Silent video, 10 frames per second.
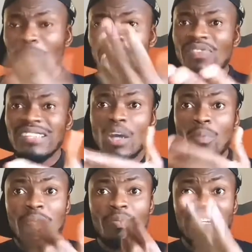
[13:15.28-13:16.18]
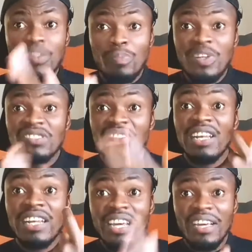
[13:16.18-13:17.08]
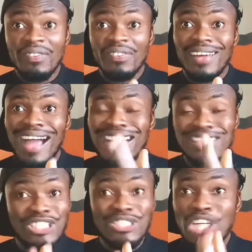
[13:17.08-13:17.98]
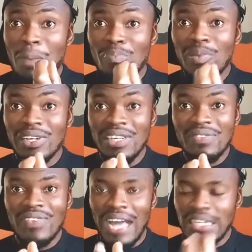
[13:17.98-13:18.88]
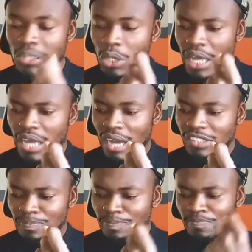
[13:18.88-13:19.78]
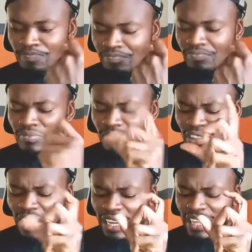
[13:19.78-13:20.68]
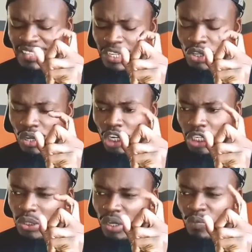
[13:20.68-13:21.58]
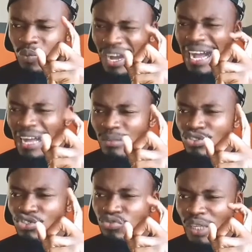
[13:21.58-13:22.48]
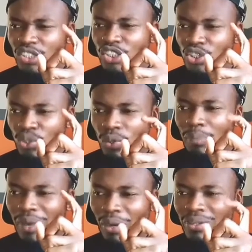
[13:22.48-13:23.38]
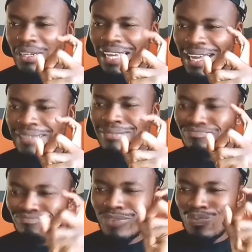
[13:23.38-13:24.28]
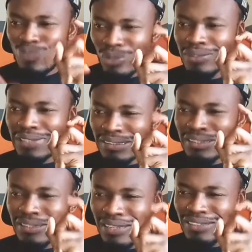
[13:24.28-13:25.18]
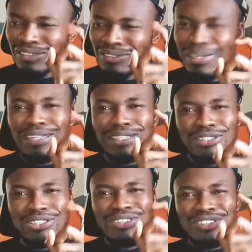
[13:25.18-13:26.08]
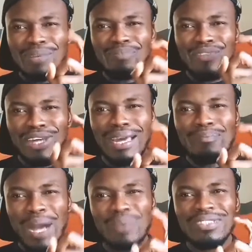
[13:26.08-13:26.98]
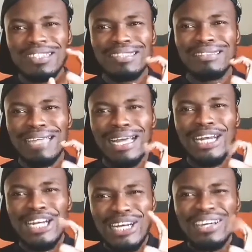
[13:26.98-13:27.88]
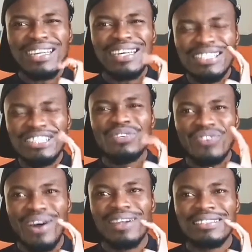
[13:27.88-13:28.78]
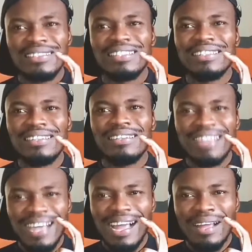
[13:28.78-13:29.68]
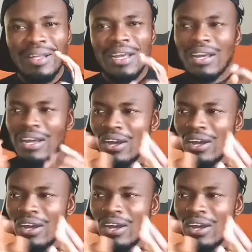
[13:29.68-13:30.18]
I don't believe that's how people are supposed to live. I do not believe that. Okay, guys. I guess like you got a clue of what I'm trying to talk about, and the world has got to like do something about it. Yeah, look into that. Yeah.